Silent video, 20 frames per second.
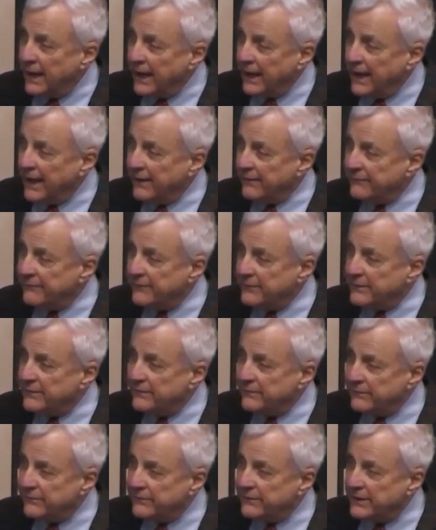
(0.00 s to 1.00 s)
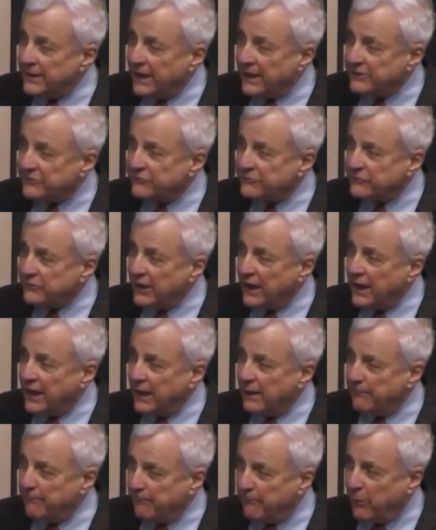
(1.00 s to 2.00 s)
And the next
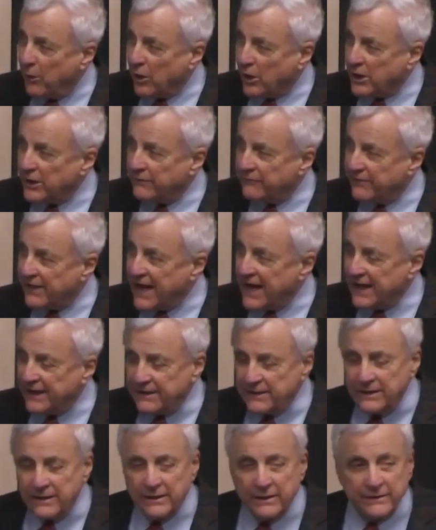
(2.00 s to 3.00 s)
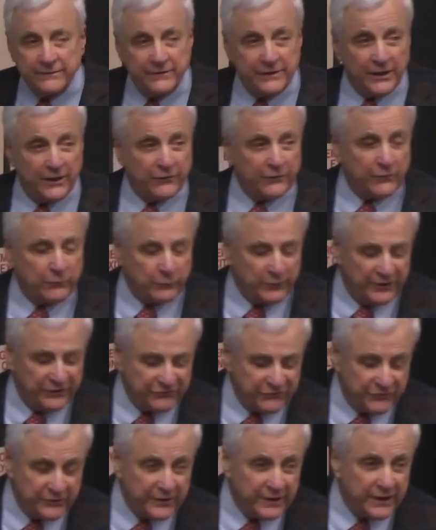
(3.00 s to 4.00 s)
uh, part of that, the other
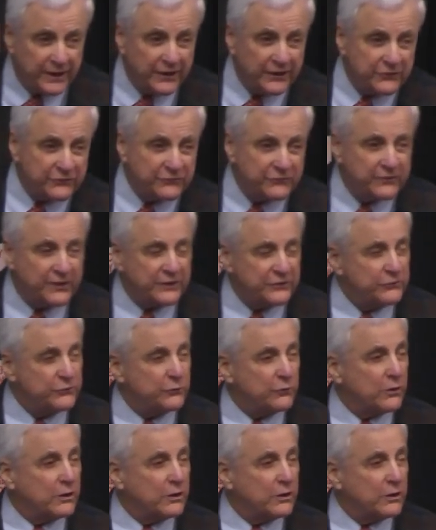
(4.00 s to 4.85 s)
reason is that you